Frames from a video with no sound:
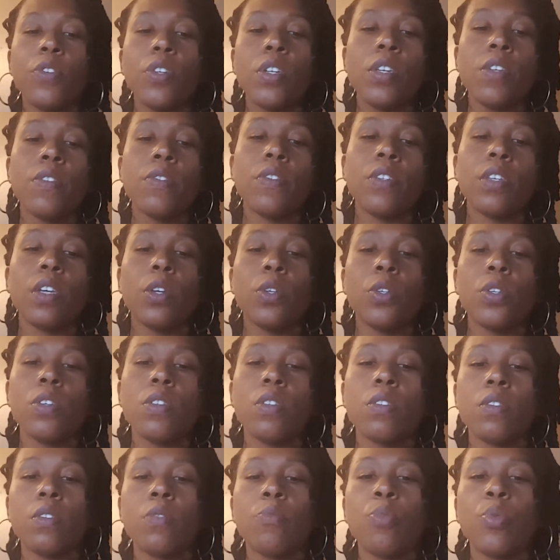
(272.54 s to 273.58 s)
each suction,
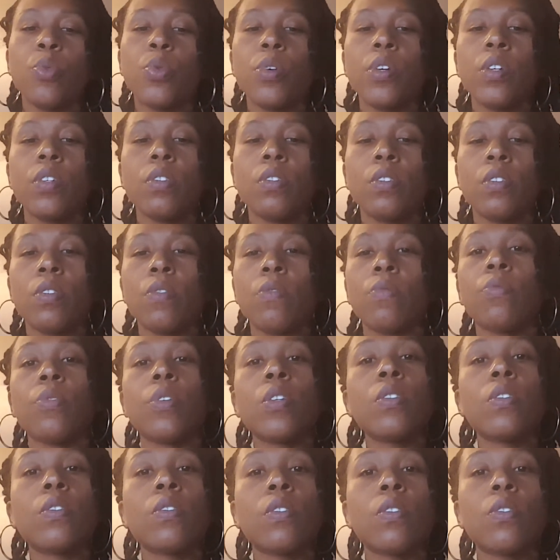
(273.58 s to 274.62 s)
it's important to
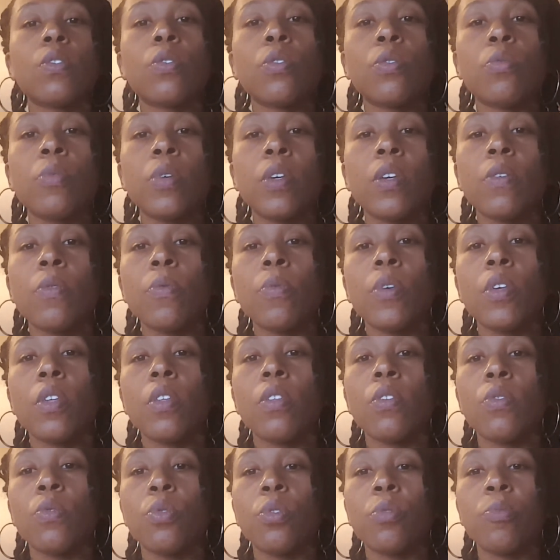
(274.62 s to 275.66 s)
rinse the tubing
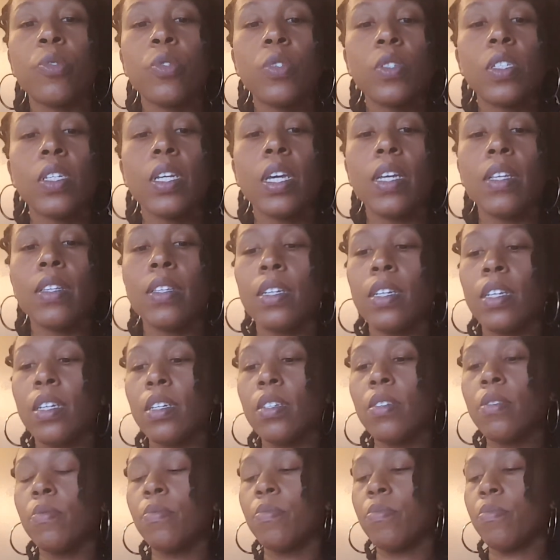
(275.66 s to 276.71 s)
with normal saline.